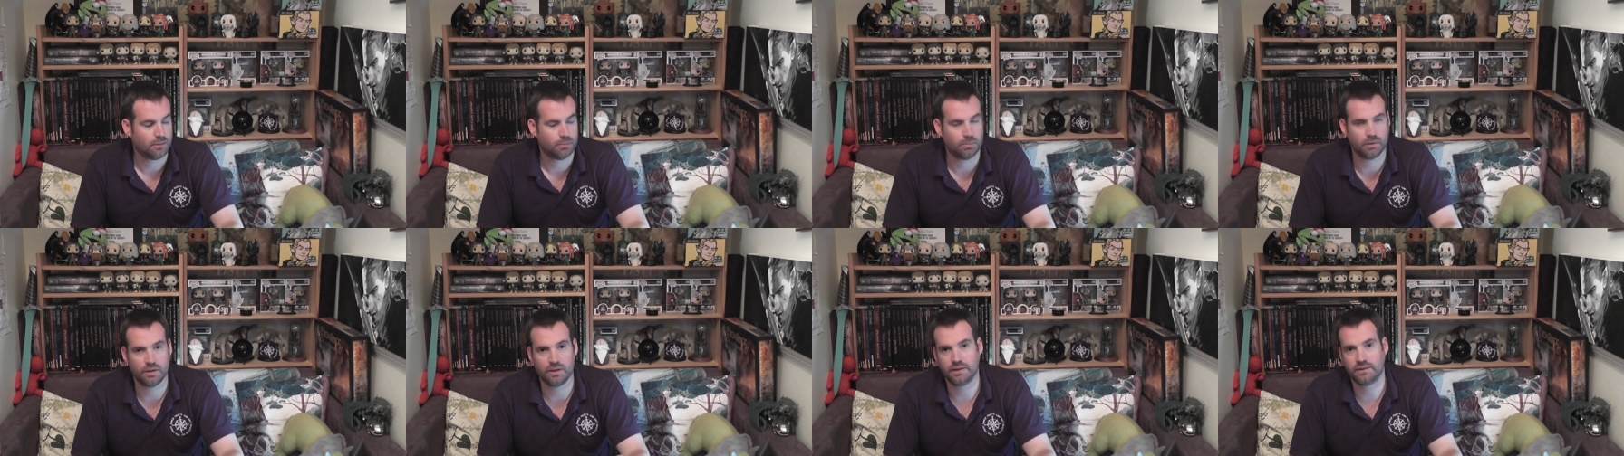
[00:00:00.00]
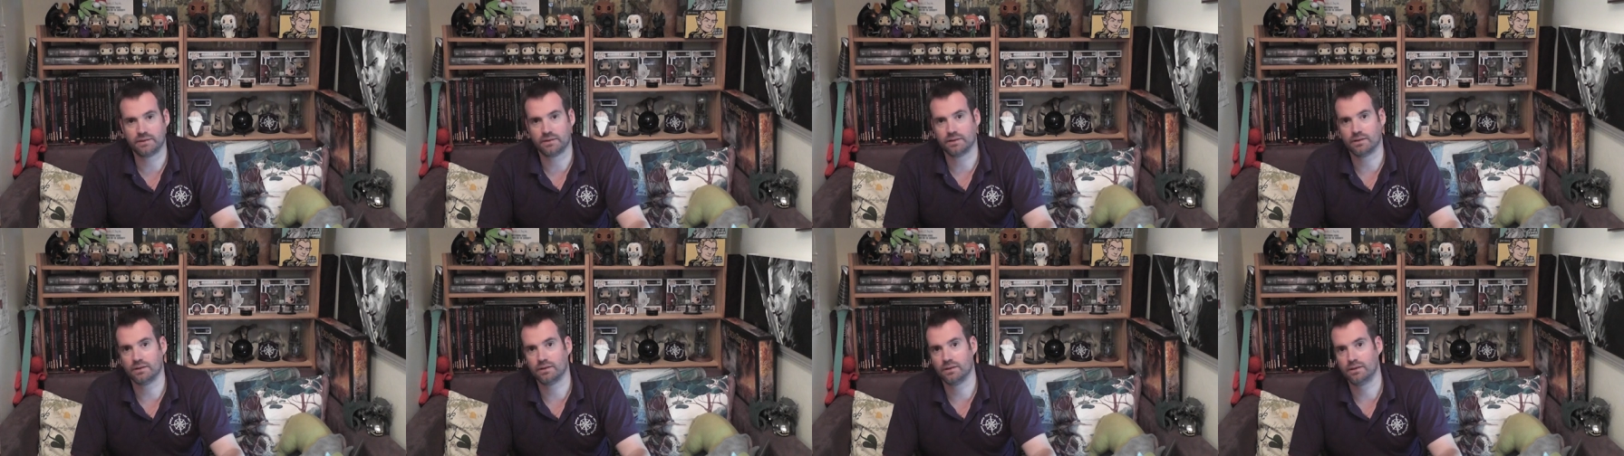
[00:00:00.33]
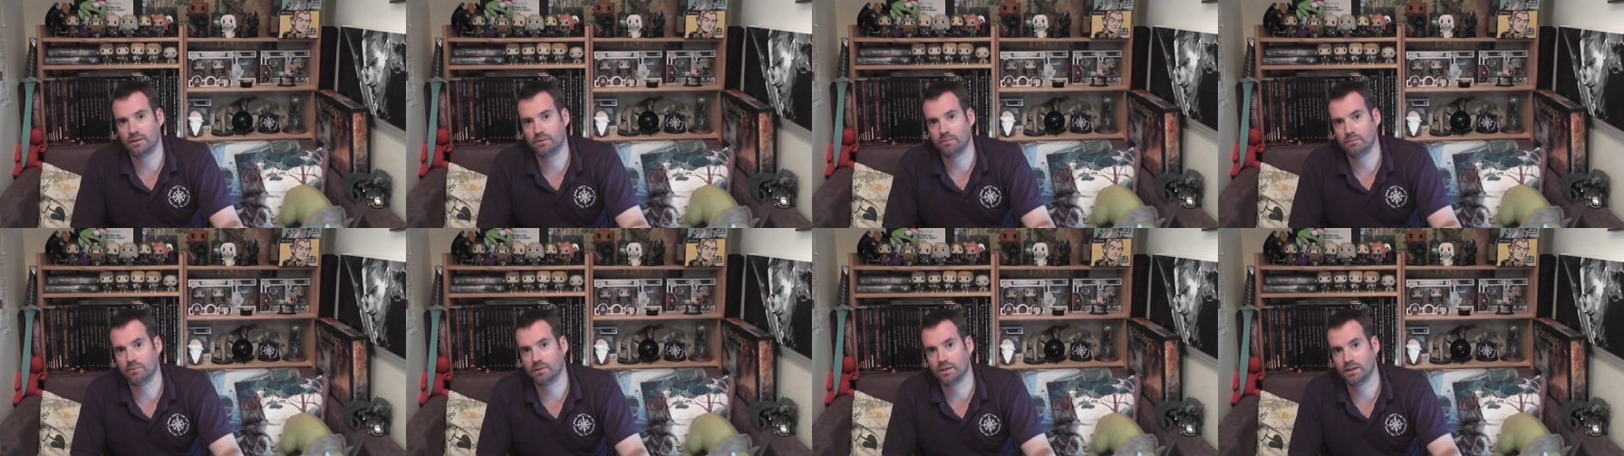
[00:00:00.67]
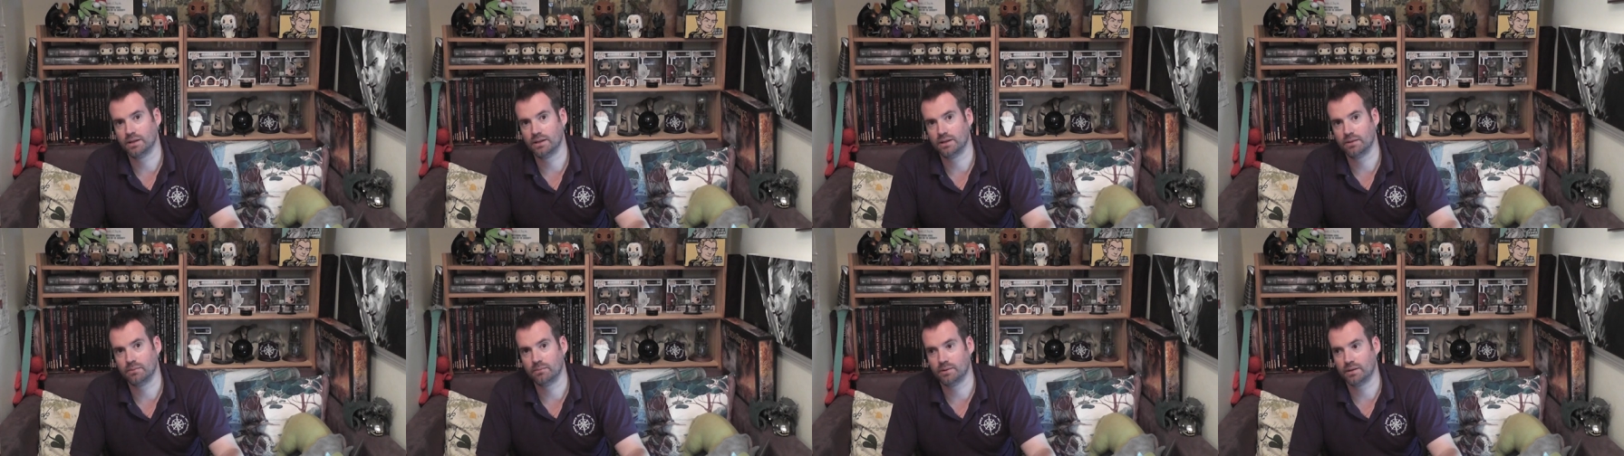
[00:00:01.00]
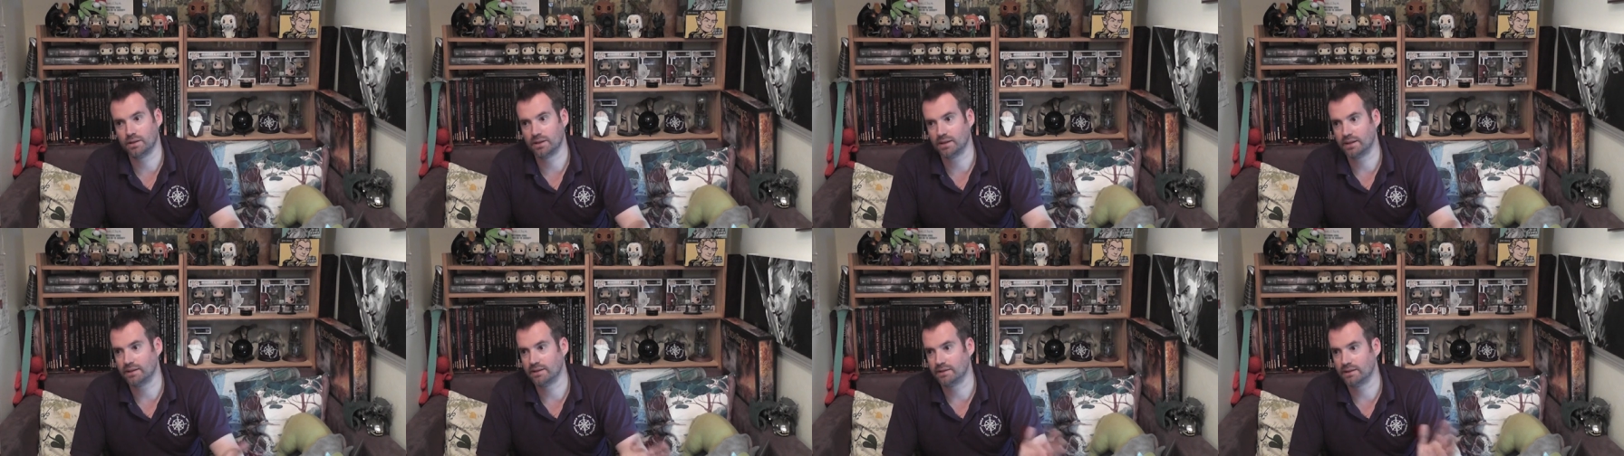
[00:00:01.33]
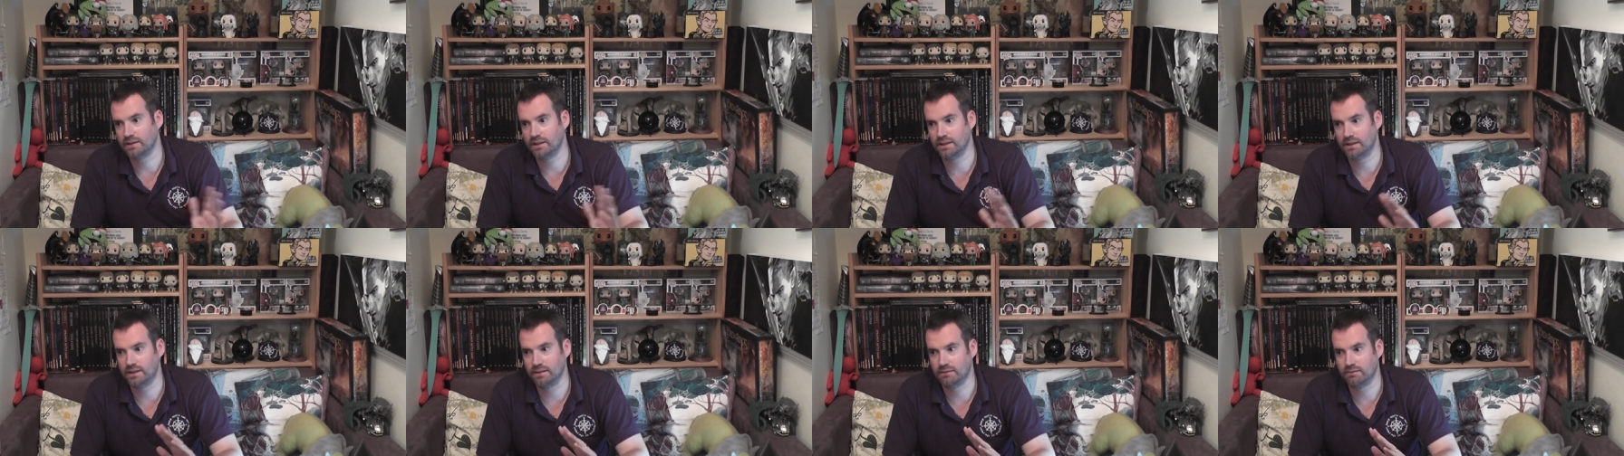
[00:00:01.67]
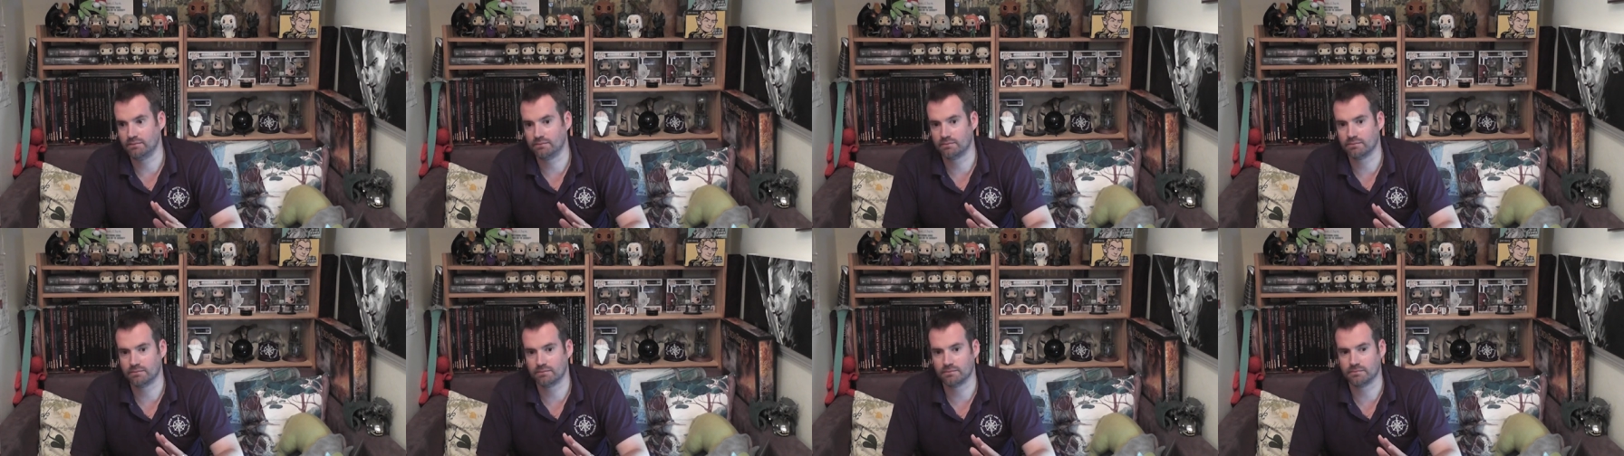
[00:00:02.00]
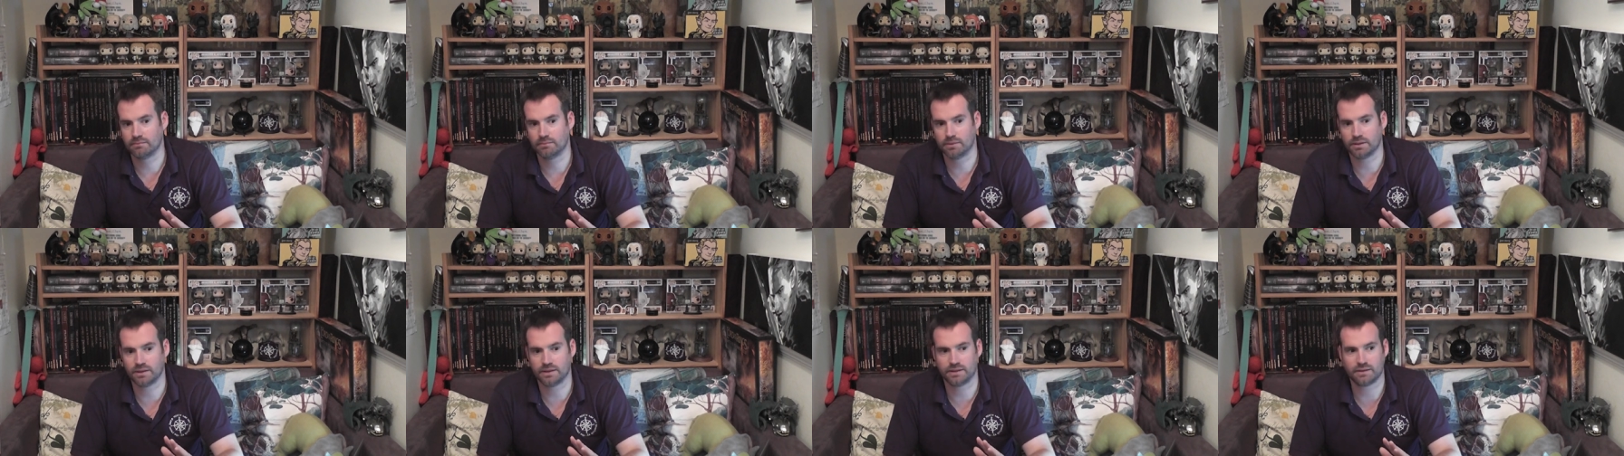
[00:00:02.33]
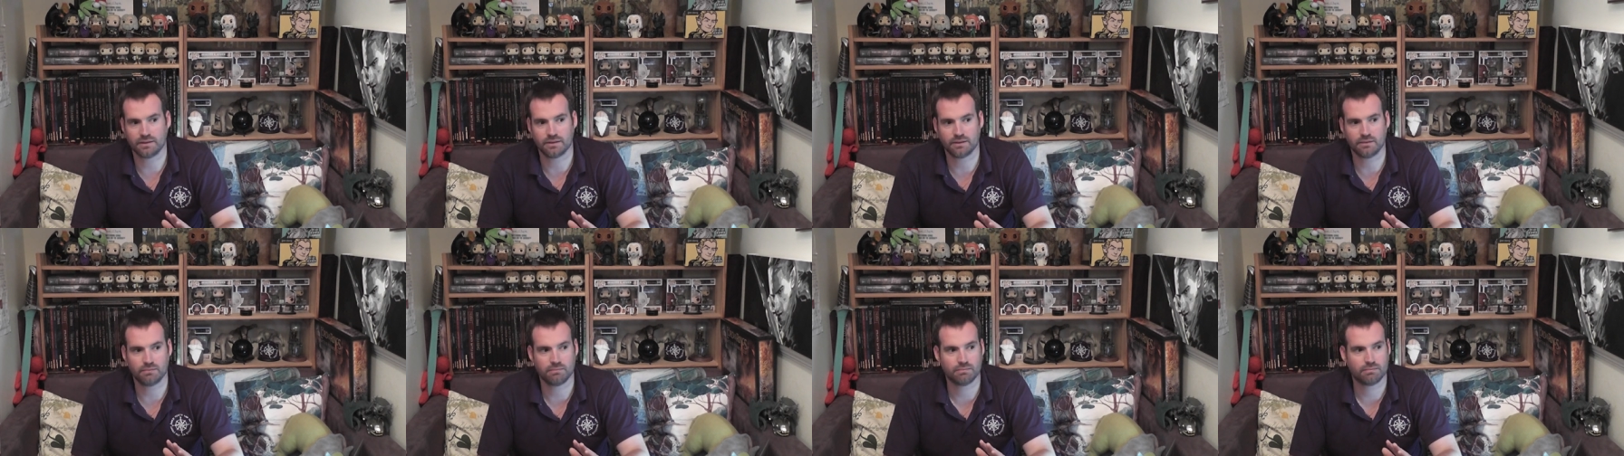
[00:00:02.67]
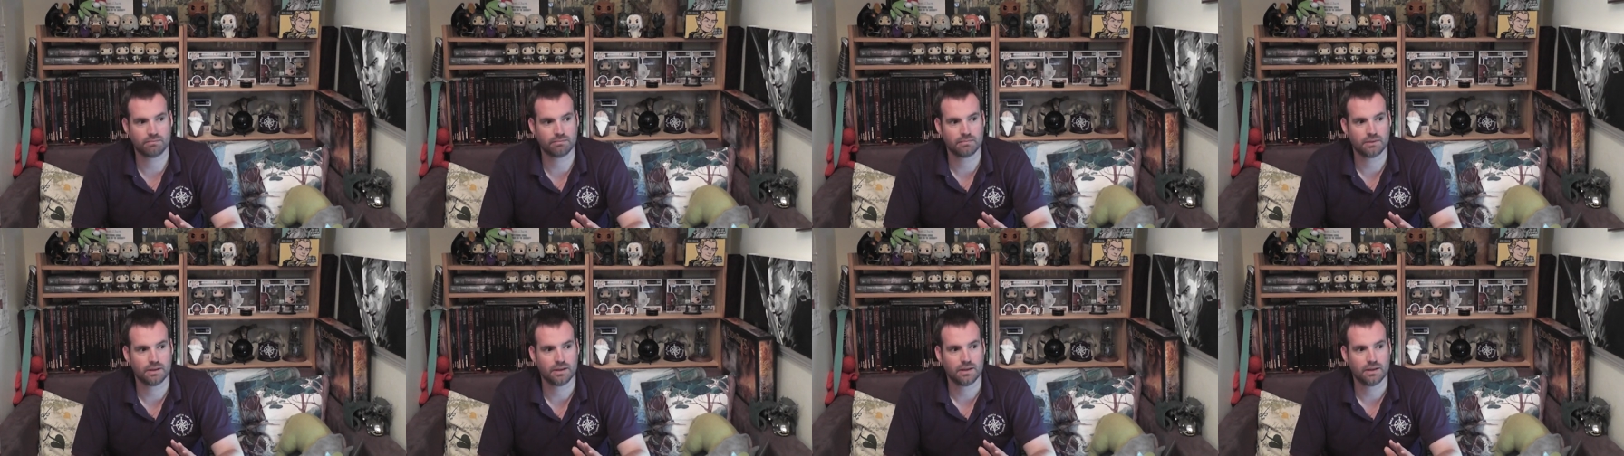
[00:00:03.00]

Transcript: by the time um, I get to the, by the time